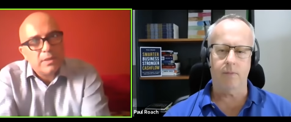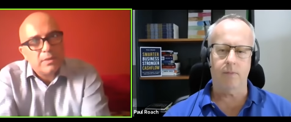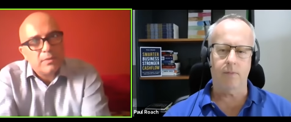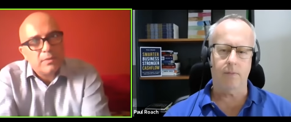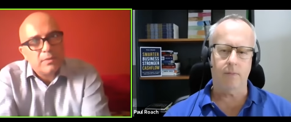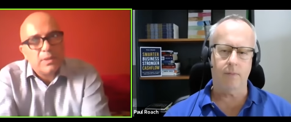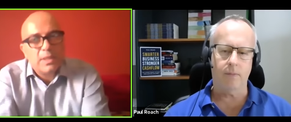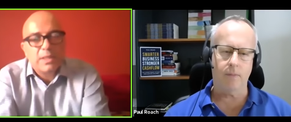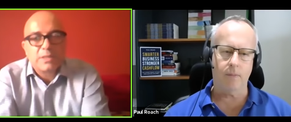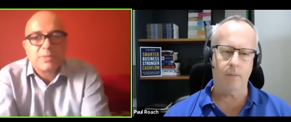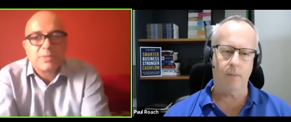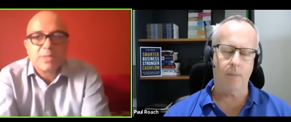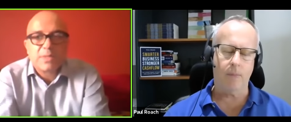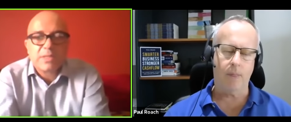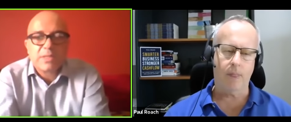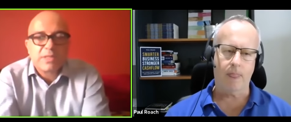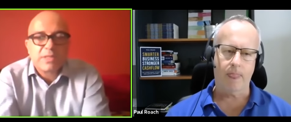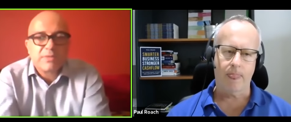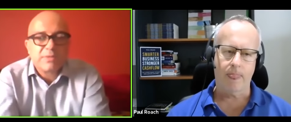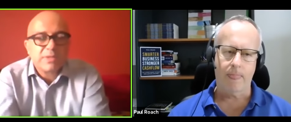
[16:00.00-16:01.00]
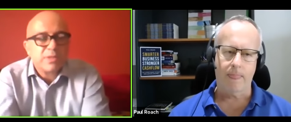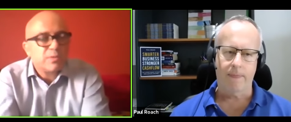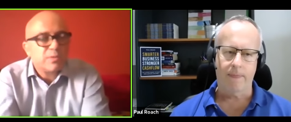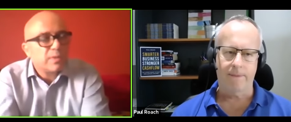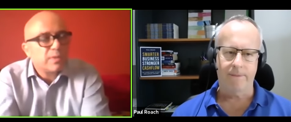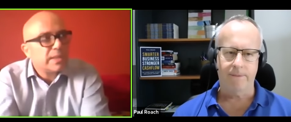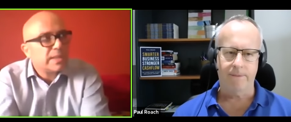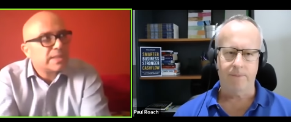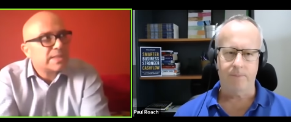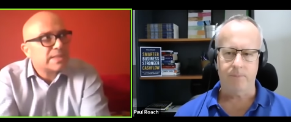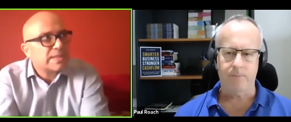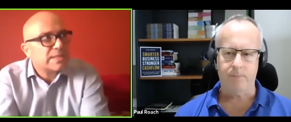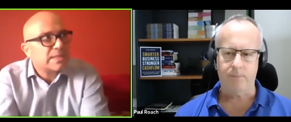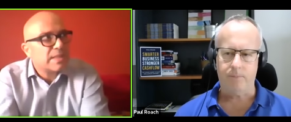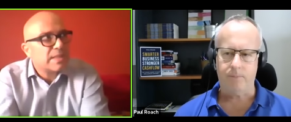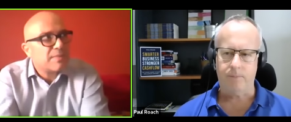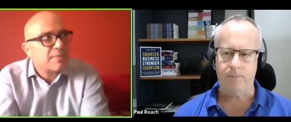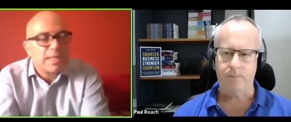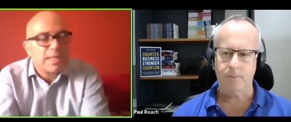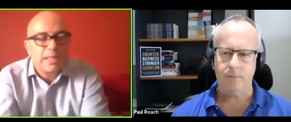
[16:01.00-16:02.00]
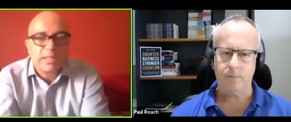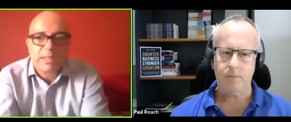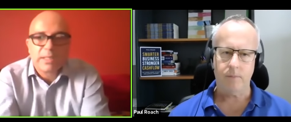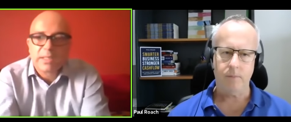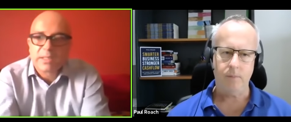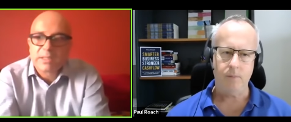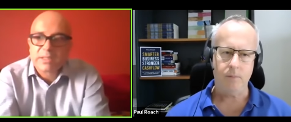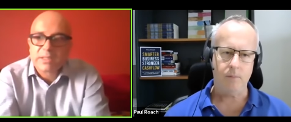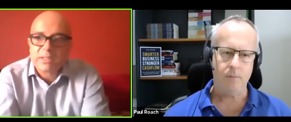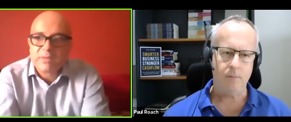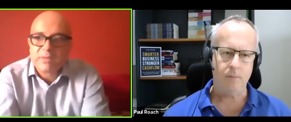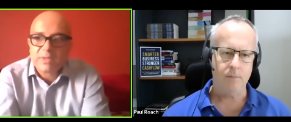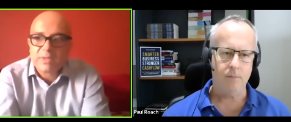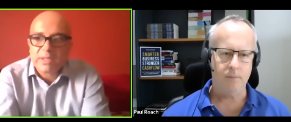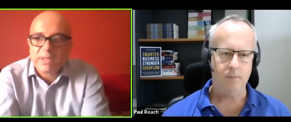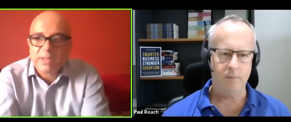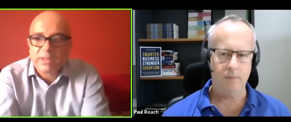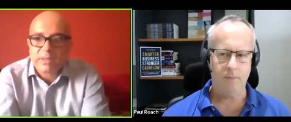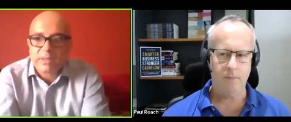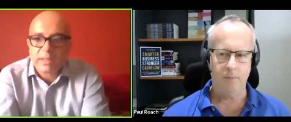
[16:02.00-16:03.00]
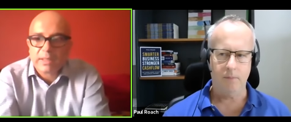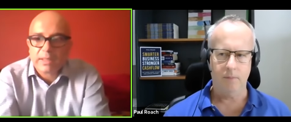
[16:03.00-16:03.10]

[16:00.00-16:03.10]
Speaker 1: well, I suppose there isn't really a step down in activity.